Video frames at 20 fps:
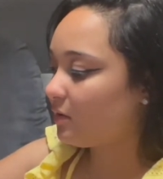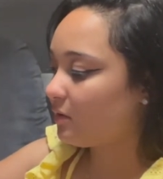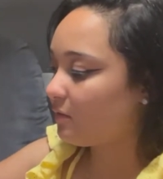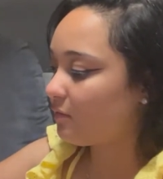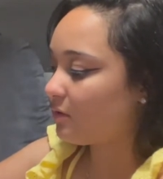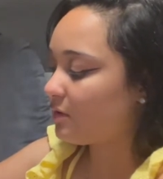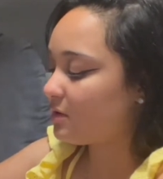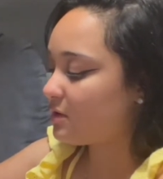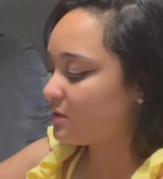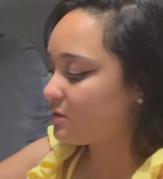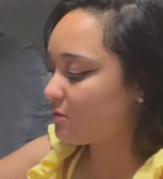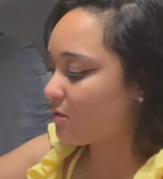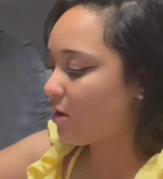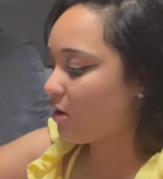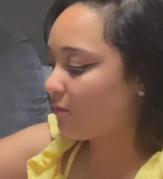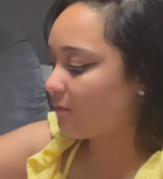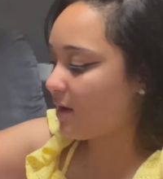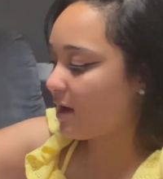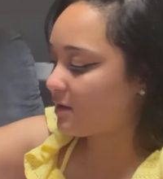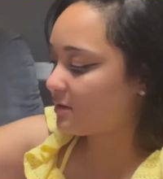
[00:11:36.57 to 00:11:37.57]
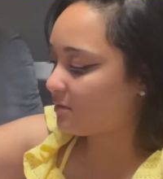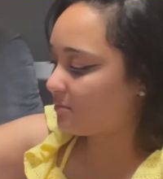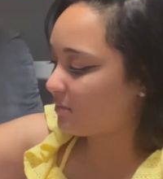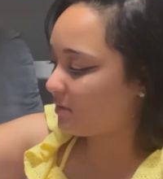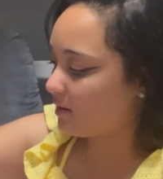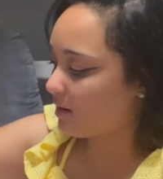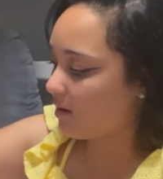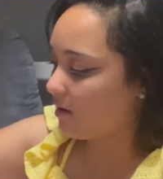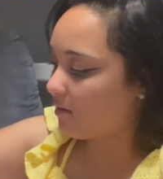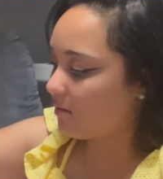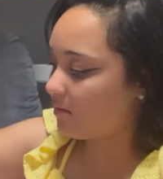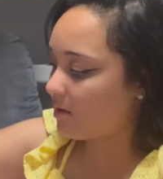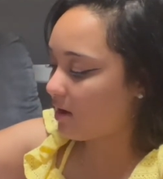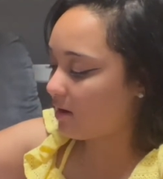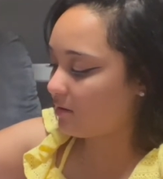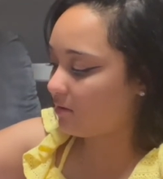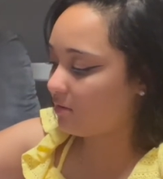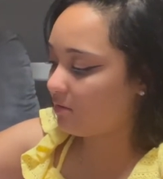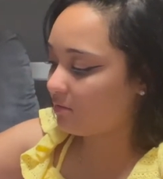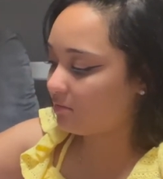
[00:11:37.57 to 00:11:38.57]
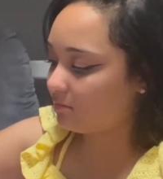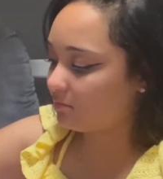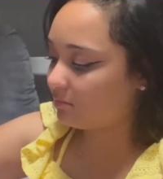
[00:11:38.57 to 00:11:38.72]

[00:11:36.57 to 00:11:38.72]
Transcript: really strong resin, but now I don't.